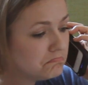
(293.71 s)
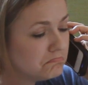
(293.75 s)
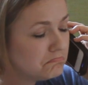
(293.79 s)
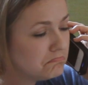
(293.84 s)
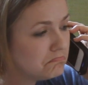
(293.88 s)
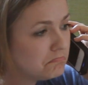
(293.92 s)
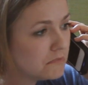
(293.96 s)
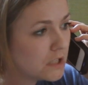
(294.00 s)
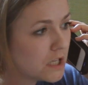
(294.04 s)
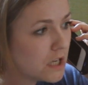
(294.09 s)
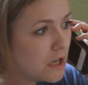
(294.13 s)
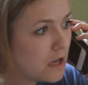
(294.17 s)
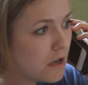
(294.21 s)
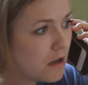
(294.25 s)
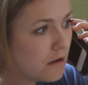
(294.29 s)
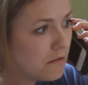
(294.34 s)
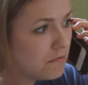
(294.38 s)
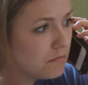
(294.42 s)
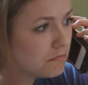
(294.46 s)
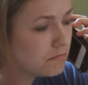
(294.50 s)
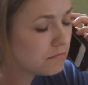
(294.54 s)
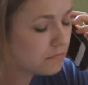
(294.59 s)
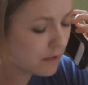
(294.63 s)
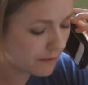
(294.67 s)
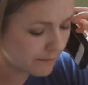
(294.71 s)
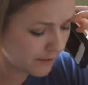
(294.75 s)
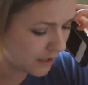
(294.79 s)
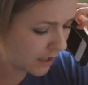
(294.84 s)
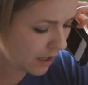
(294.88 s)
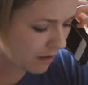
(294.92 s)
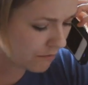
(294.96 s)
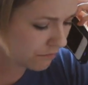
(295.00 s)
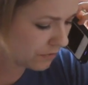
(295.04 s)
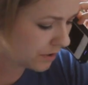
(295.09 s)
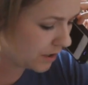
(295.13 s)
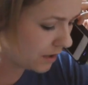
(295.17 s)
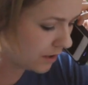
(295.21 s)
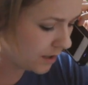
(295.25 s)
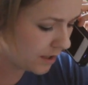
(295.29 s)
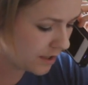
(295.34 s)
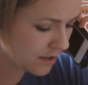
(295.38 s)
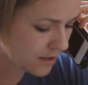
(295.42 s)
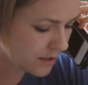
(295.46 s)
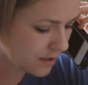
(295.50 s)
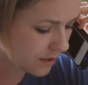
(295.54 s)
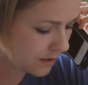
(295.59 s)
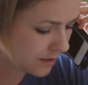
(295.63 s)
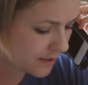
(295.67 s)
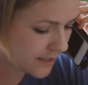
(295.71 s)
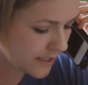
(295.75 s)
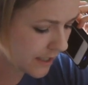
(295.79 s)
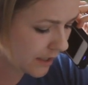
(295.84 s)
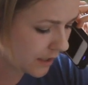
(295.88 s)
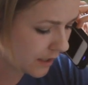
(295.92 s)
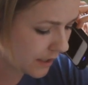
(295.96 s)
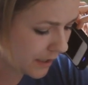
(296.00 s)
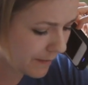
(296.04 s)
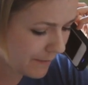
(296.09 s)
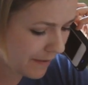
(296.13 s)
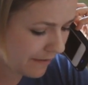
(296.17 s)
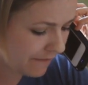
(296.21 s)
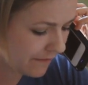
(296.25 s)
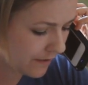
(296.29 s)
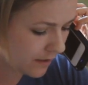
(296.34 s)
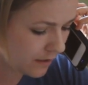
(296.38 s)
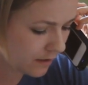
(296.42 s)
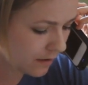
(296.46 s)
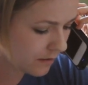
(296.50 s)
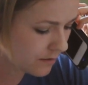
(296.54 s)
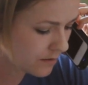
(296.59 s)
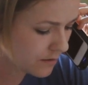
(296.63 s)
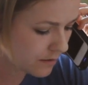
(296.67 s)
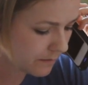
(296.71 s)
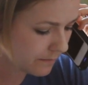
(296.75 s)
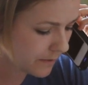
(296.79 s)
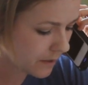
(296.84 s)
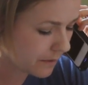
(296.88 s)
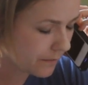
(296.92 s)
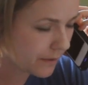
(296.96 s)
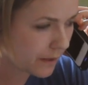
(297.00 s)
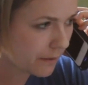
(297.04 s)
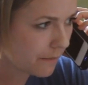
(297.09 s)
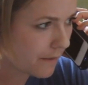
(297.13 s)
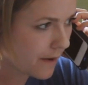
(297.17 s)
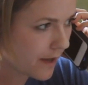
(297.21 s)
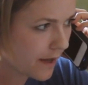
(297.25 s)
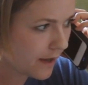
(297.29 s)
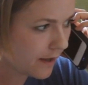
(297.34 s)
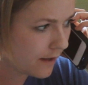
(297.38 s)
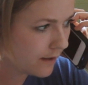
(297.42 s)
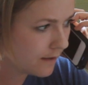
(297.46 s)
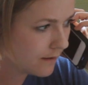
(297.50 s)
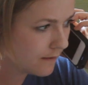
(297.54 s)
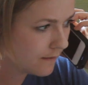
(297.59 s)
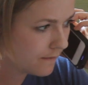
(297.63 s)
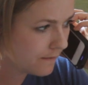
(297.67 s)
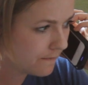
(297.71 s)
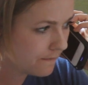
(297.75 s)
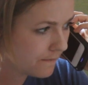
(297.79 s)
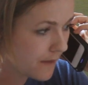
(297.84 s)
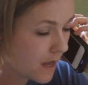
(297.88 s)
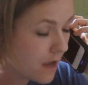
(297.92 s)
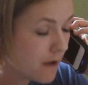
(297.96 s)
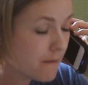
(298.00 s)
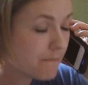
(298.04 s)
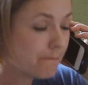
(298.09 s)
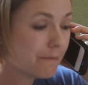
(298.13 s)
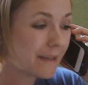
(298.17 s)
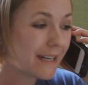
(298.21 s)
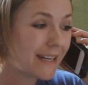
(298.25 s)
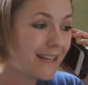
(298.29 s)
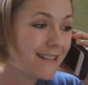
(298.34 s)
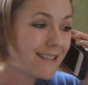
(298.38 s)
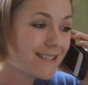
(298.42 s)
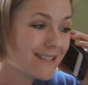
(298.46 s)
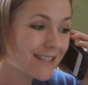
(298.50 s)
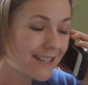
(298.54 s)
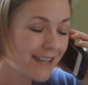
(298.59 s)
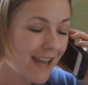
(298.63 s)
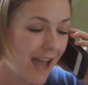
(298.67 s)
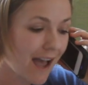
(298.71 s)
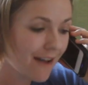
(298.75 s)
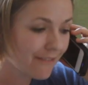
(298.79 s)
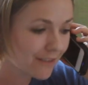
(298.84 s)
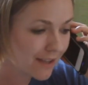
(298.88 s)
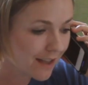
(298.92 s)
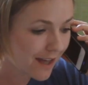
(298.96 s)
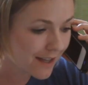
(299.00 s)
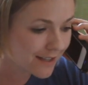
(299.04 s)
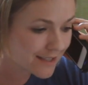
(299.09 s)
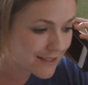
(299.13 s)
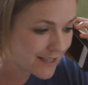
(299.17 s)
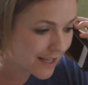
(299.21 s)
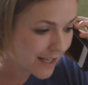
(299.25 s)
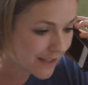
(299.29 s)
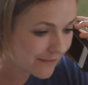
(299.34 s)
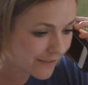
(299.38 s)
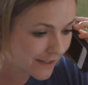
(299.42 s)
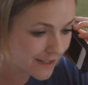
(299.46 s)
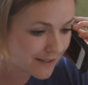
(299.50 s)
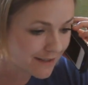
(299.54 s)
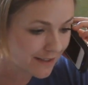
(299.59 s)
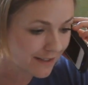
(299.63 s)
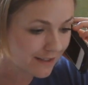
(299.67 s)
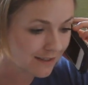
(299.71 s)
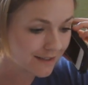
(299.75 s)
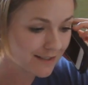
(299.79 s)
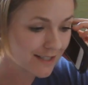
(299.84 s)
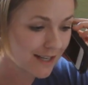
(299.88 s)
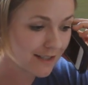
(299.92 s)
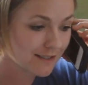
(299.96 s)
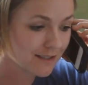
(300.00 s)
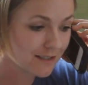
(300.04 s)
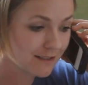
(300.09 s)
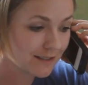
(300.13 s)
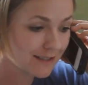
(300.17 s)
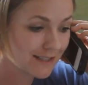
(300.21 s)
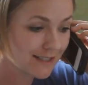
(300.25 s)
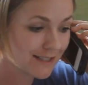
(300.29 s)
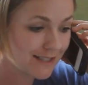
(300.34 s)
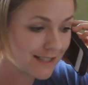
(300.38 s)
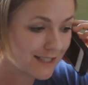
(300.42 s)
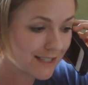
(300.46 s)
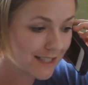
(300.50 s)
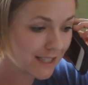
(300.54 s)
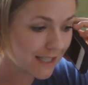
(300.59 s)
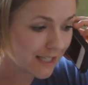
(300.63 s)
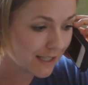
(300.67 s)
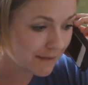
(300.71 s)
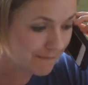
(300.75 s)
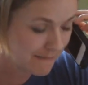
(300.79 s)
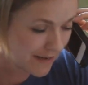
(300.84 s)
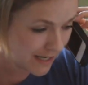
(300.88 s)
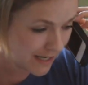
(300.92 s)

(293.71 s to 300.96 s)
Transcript: No. I mean, not really. Just a little tingling in my fingers, you know, but it went away. But I did have a lot of side effects that your doctor didn't